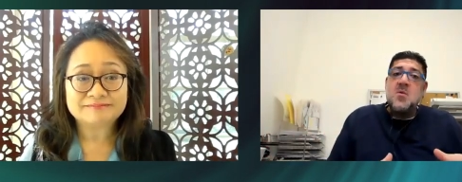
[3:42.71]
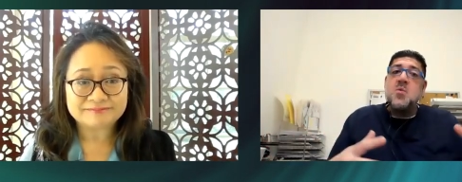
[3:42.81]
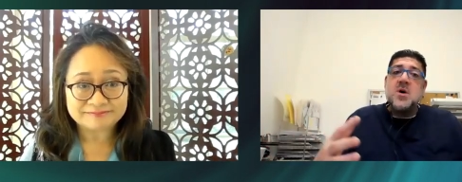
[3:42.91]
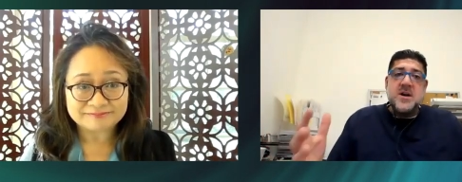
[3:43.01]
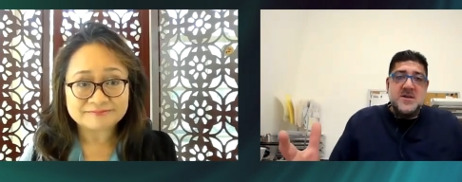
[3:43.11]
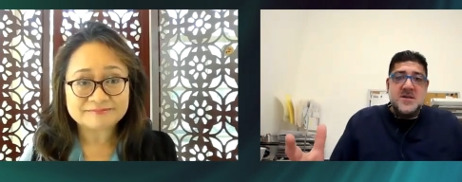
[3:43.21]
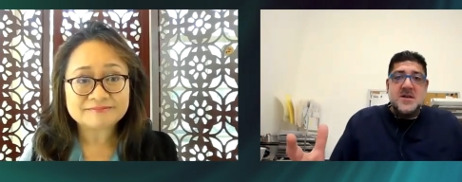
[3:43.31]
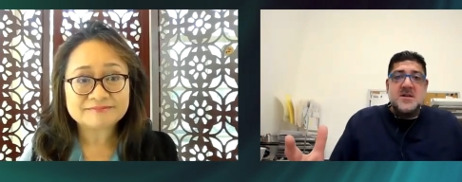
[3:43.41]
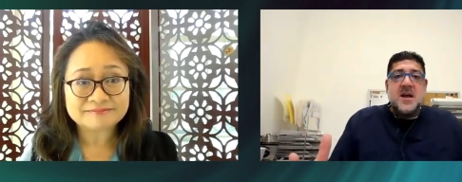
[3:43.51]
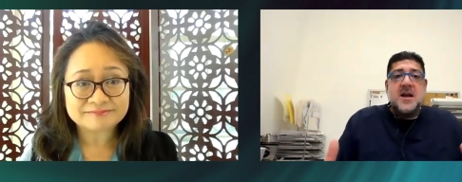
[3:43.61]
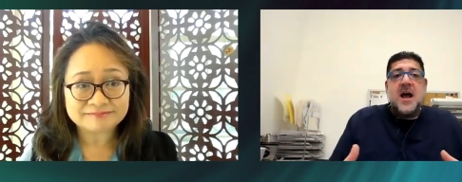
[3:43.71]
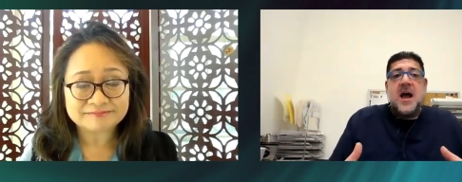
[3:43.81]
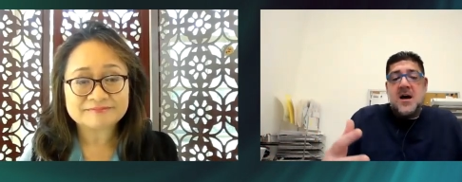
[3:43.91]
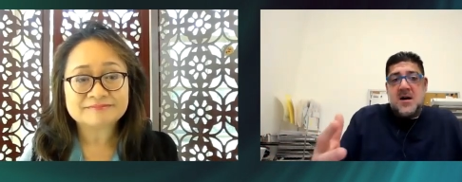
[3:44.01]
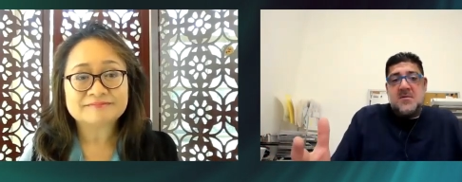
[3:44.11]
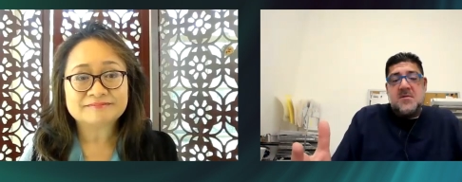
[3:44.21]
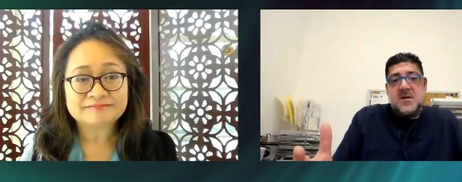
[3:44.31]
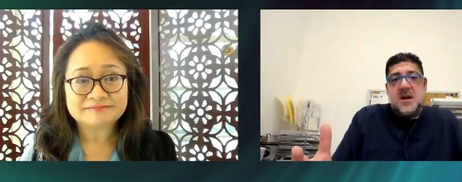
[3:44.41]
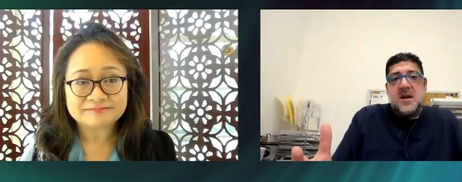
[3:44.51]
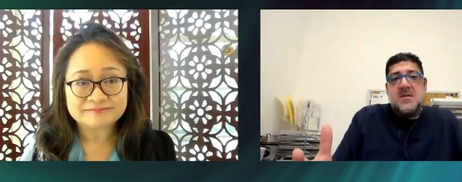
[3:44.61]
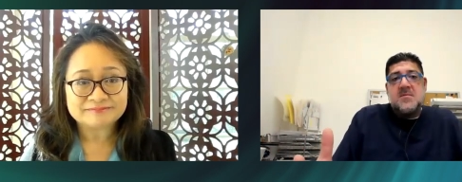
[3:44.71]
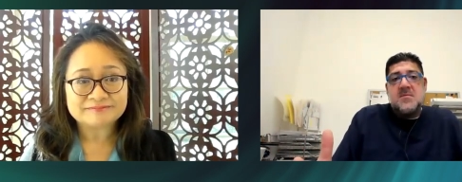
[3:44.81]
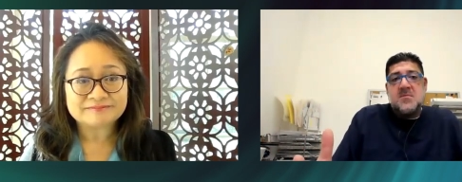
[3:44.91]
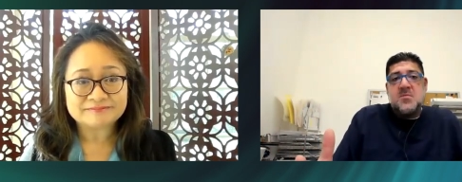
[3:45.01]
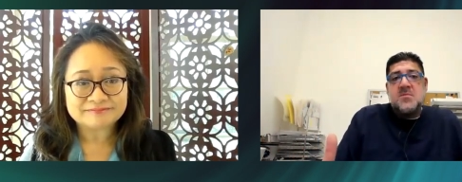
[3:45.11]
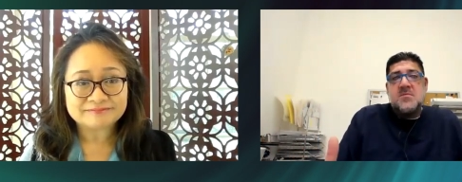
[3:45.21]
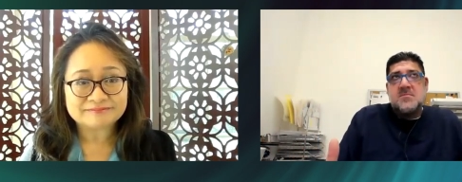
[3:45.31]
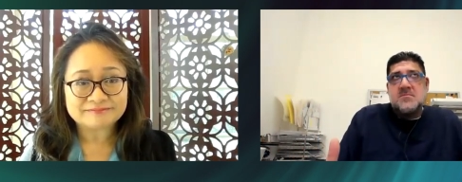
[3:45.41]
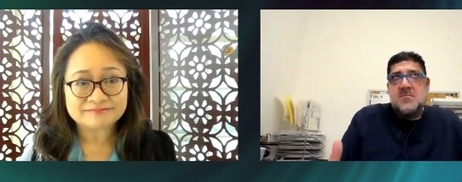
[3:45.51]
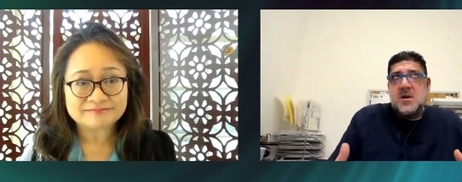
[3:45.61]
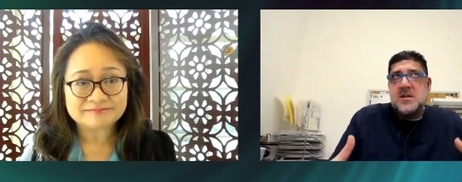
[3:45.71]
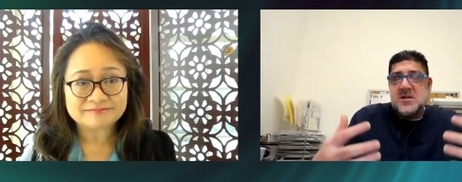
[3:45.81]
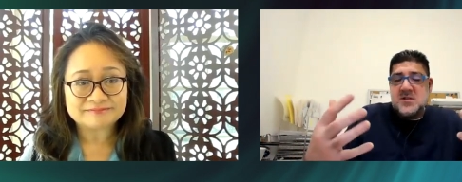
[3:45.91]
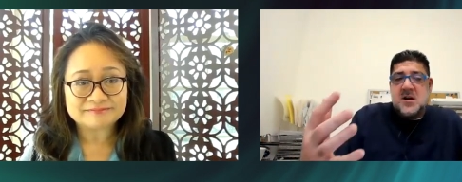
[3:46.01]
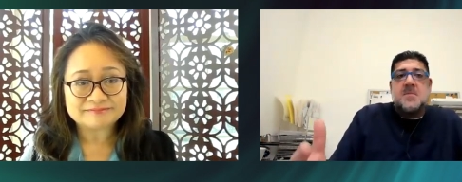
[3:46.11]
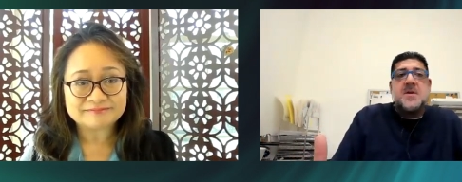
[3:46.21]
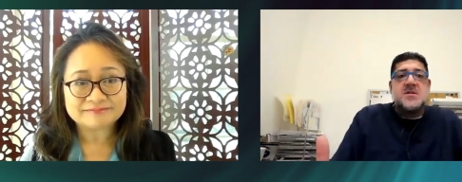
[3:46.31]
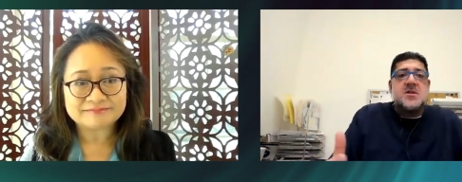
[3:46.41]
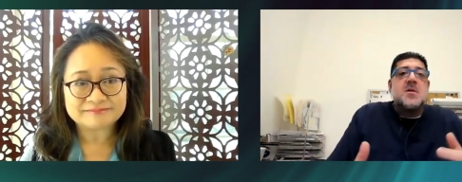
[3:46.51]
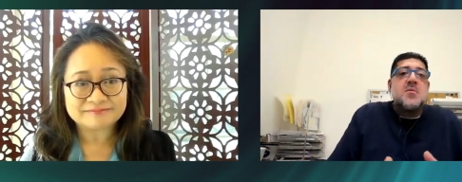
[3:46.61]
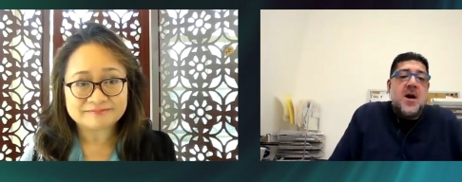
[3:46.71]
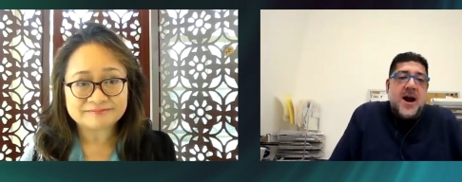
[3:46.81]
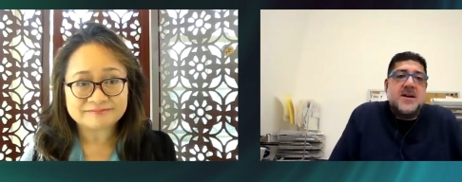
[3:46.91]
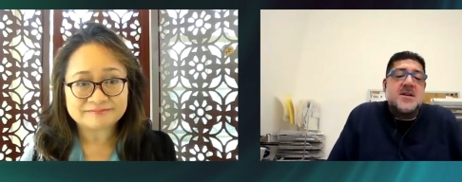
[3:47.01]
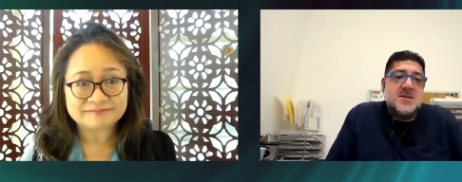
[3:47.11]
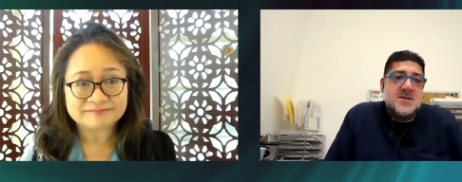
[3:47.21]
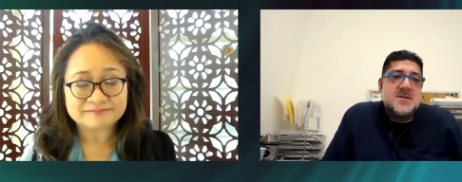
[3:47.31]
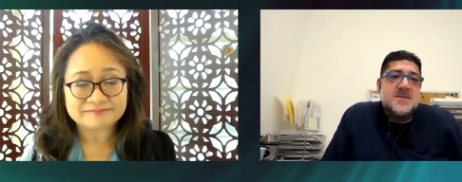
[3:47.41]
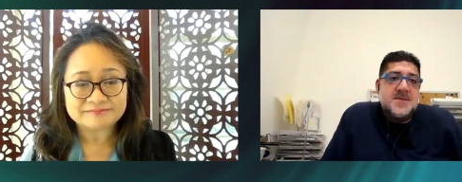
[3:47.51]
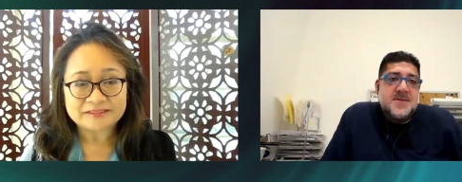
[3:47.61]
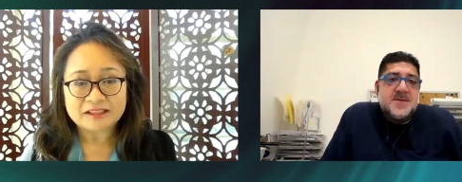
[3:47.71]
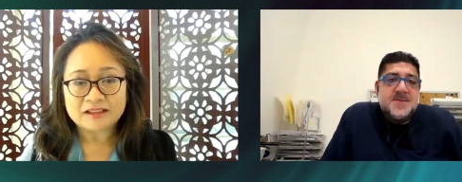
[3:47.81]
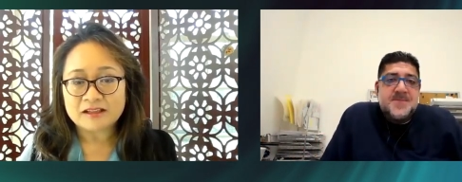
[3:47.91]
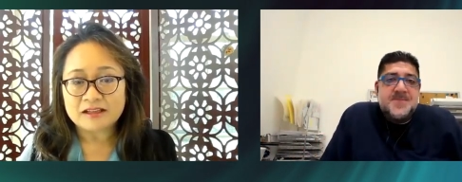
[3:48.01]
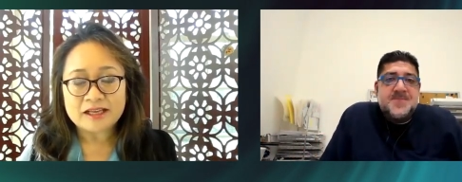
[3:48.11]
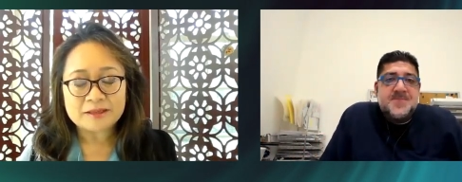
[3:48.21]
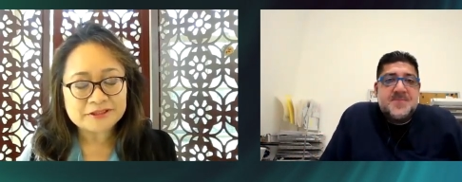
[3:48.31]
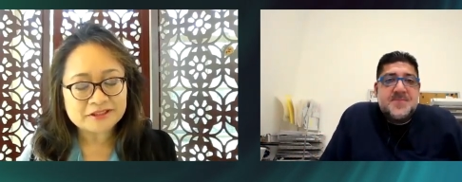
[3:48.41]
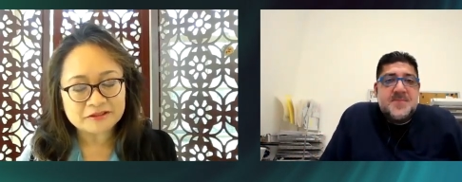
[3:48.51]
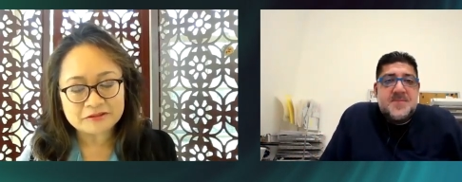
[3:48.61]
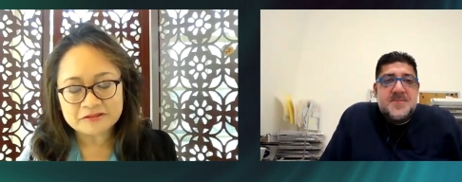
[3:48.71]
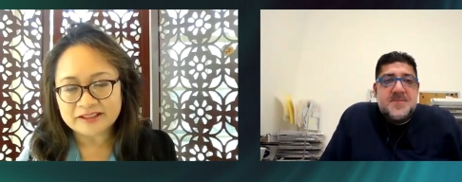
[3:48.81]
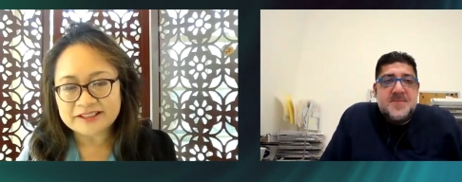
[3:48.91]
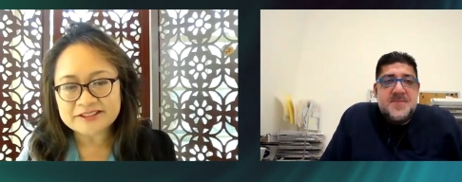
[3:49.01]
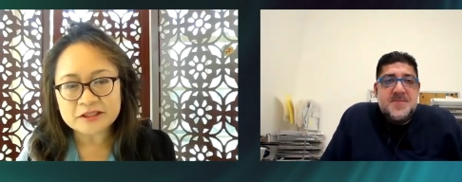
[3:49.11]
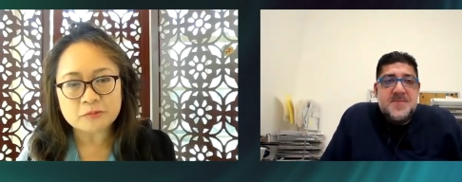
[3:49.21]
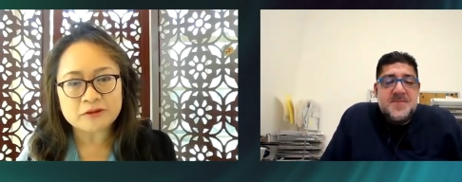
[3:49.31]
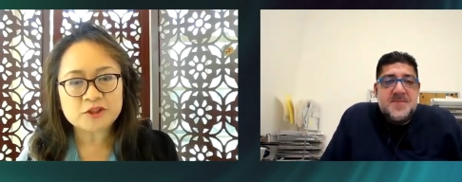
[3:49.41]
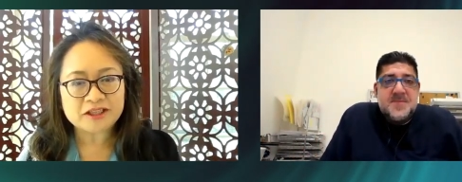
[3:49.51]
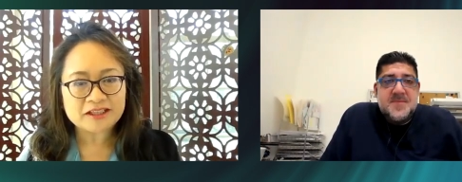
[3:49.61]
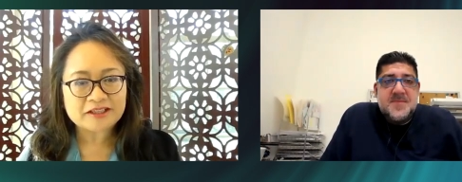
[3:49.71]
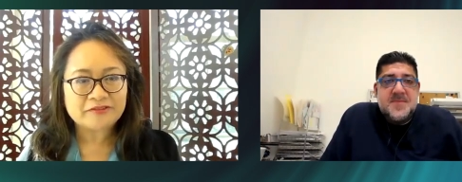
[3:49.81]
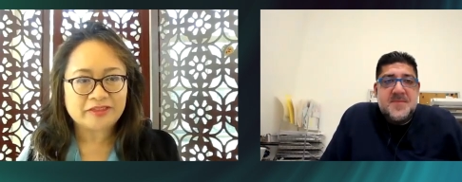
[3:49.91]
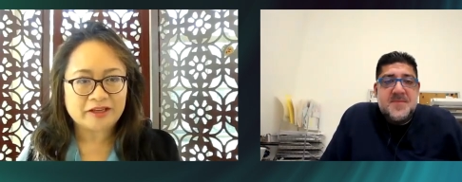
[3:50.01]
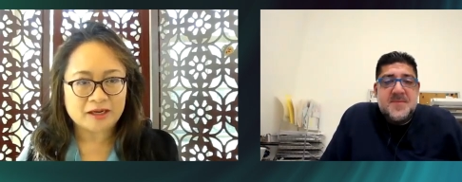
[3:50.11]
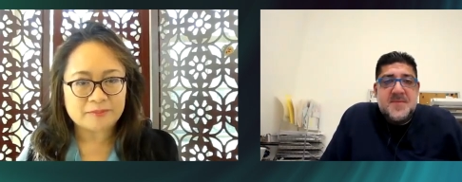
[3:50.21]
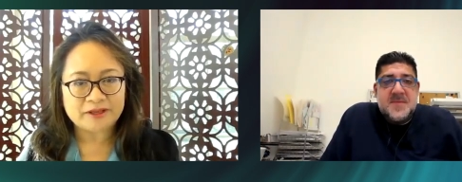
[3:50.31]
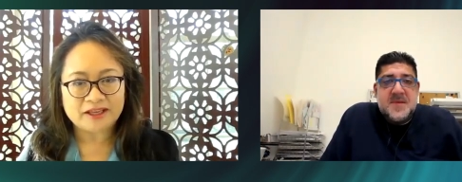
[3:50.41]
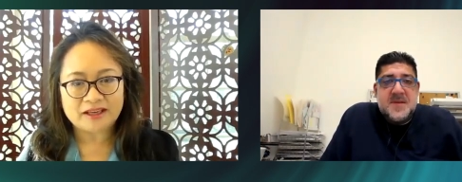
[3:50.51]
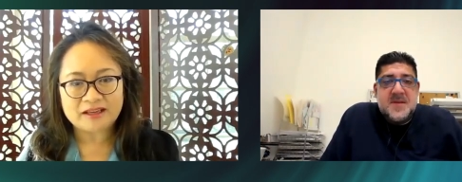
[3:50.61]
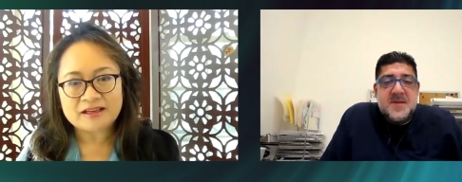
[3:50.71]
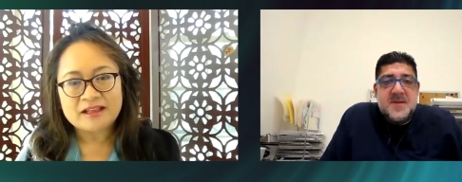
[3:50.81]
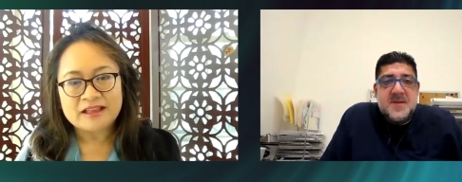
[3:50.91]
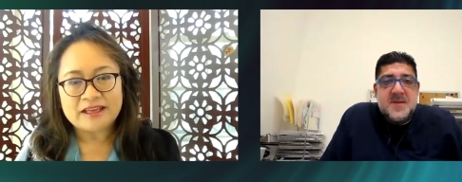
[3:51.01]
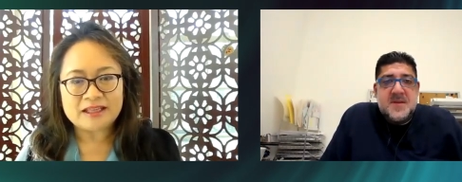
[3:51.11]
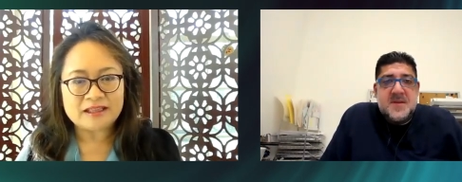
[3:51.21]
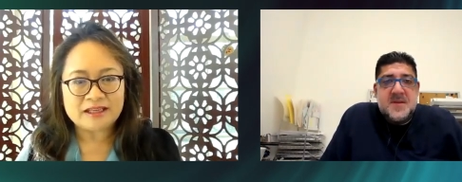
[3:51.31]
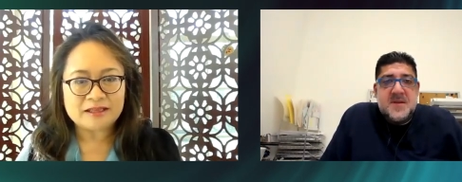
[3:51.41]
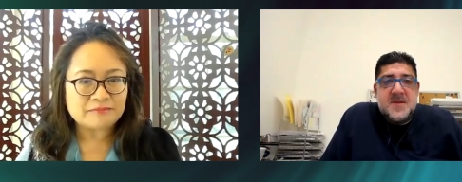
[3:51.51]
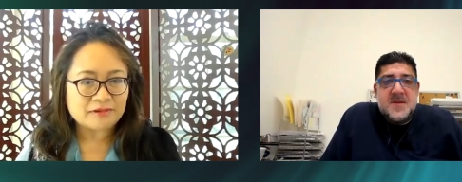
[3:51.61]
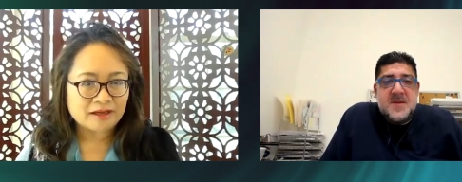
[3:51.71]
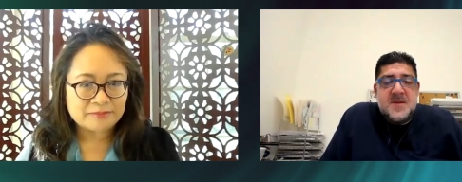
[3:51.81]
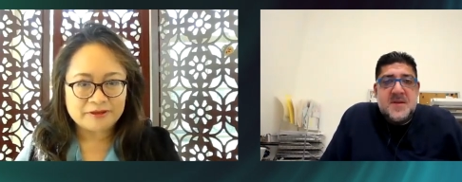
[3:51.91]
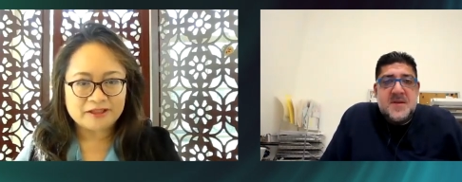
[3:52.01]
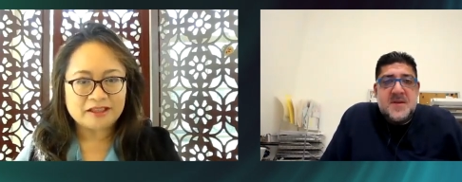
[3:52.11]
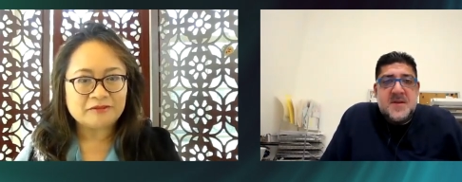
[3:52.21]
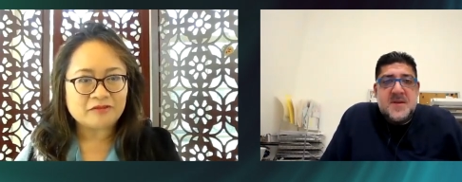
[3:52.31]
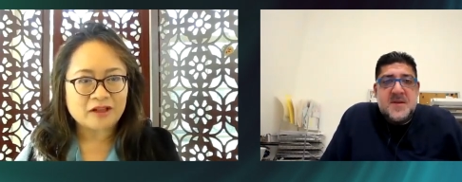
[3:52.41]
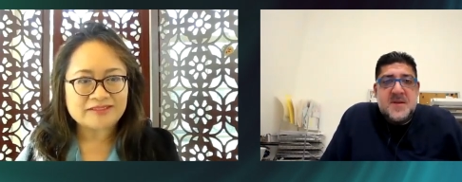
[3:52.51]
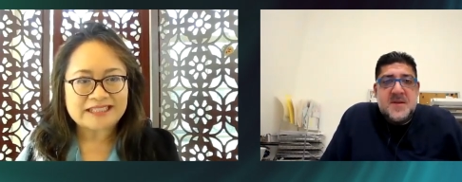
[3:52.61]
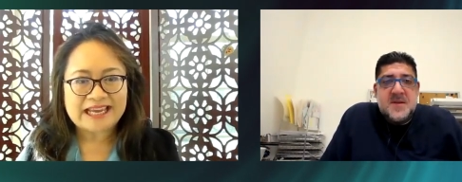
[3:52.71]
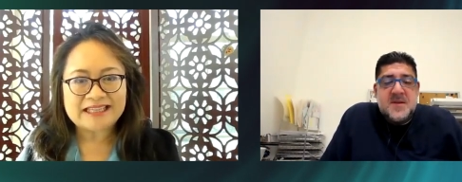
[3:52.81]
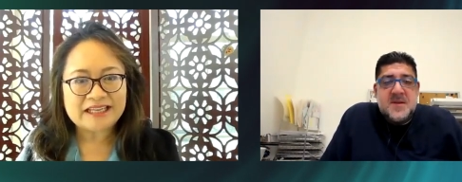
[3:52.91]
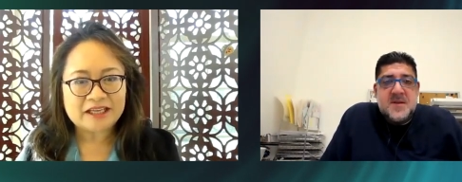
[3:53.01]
Speaker 1: what is it and how oh, and what are these therapies in your practice?
Speaker 2: Absolutely. So, regenerative therapy, in in my opinion, involves any